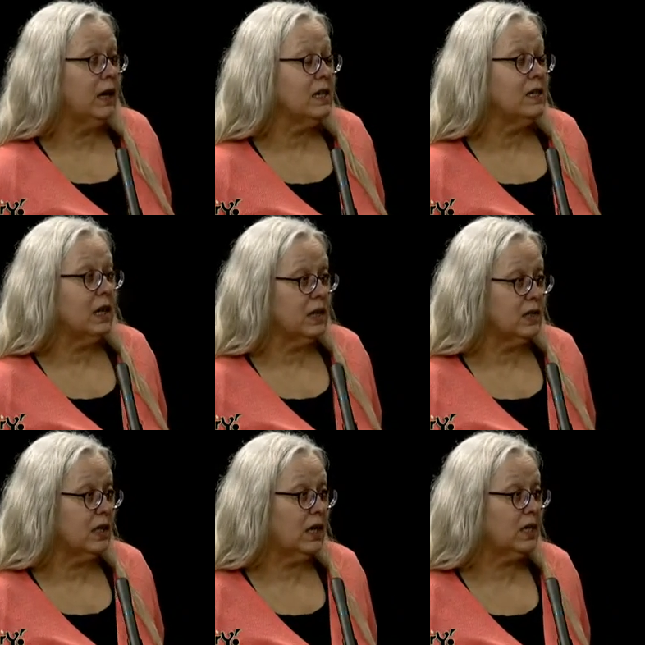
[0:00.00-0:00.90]
nineteen
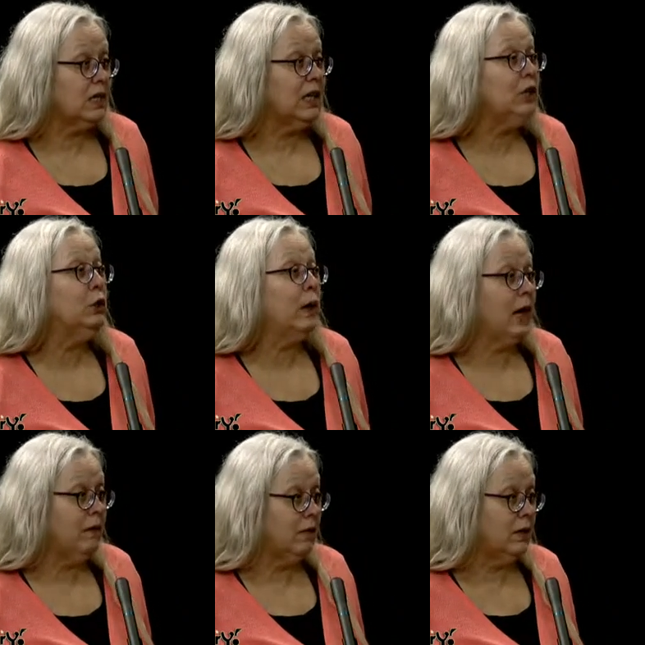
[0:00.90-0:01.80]
eighty-six in New
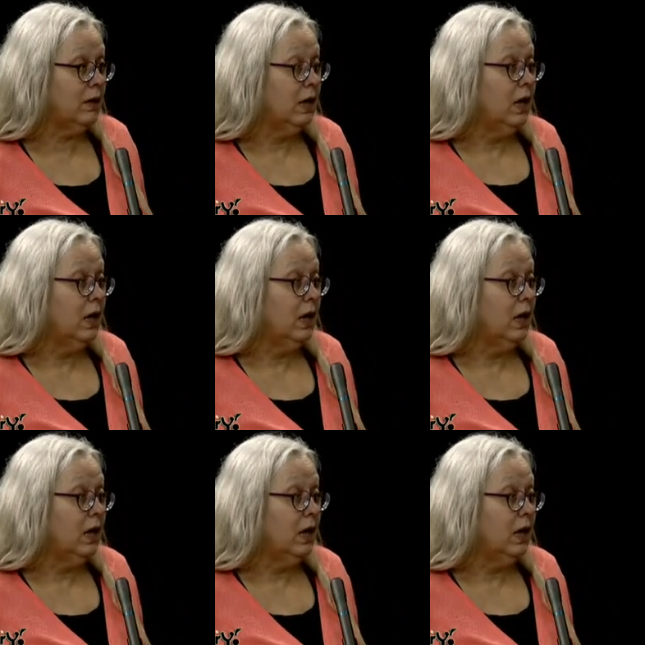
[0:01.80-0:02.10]
Haven.